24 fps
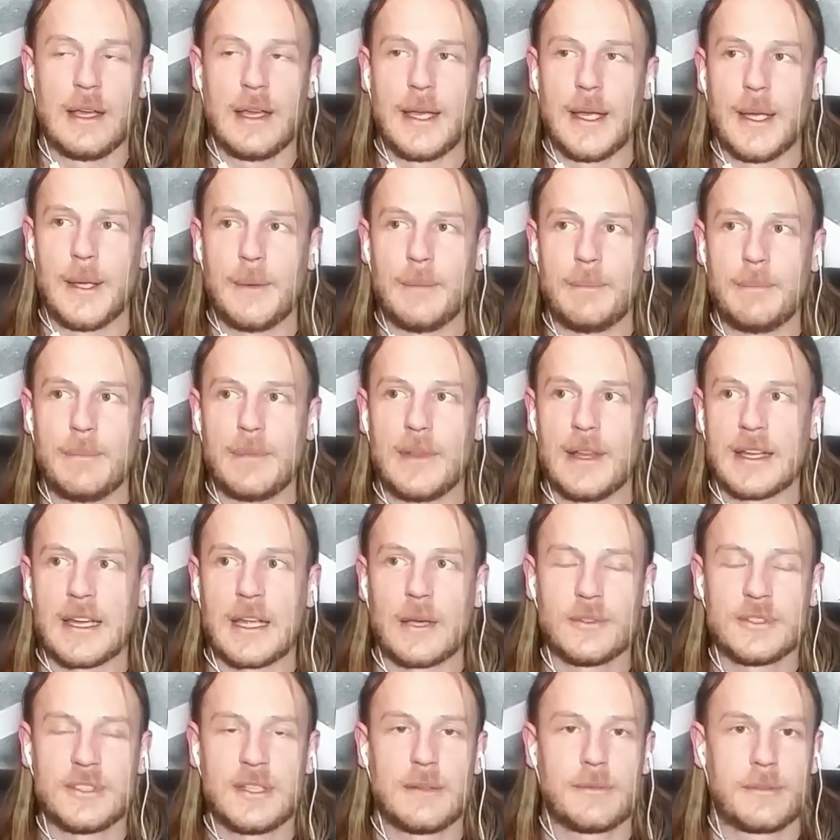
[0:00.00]
Um,
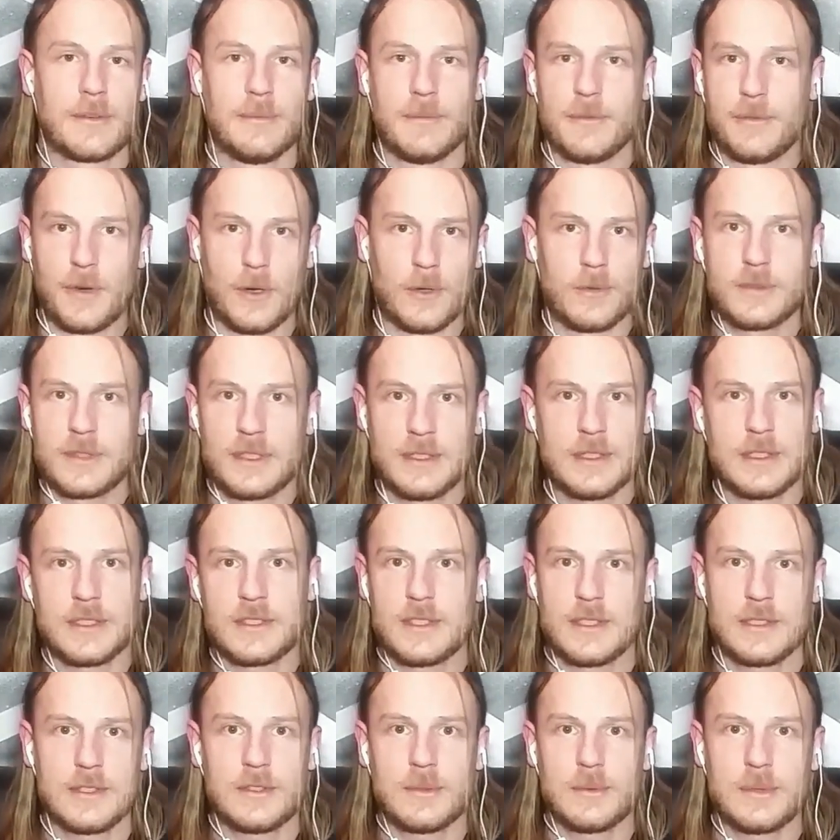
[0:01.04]
like, I was never involved in
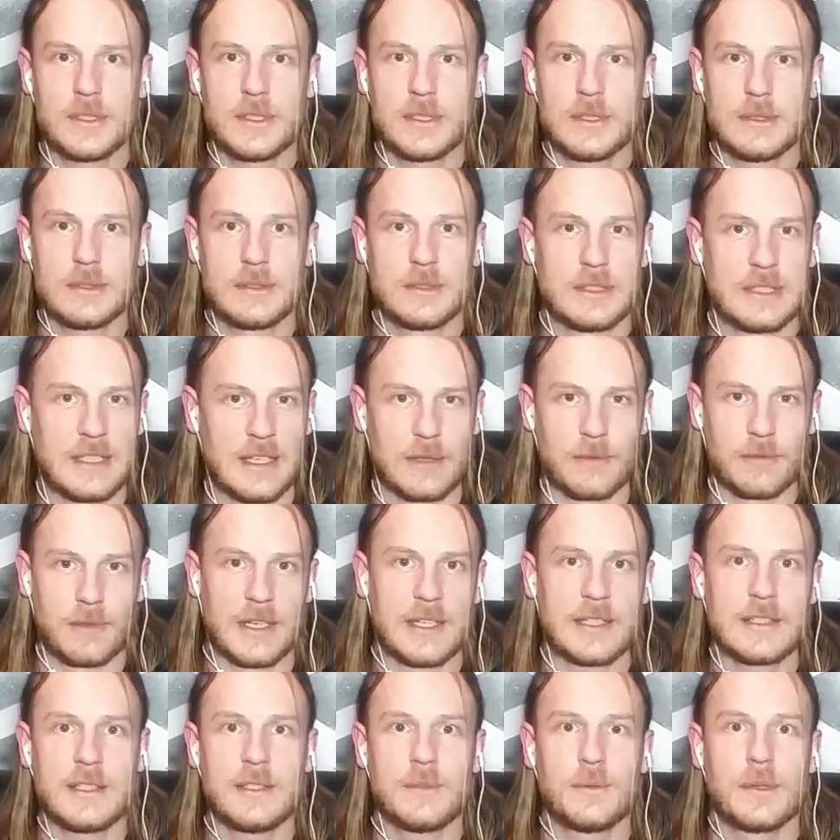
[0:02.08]
this situation
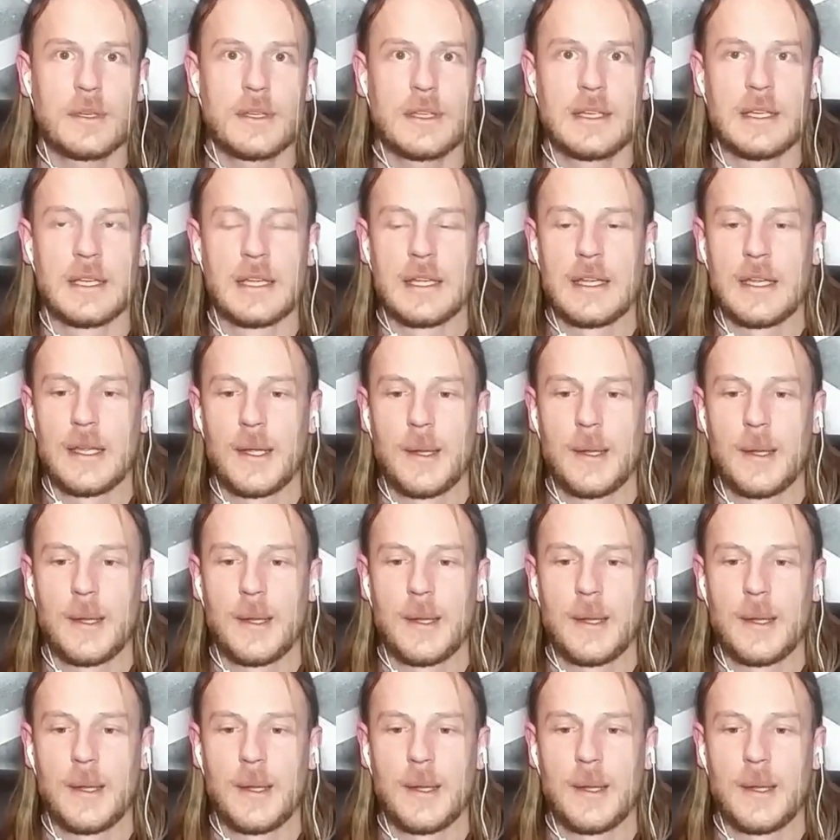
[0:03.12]
directly, really,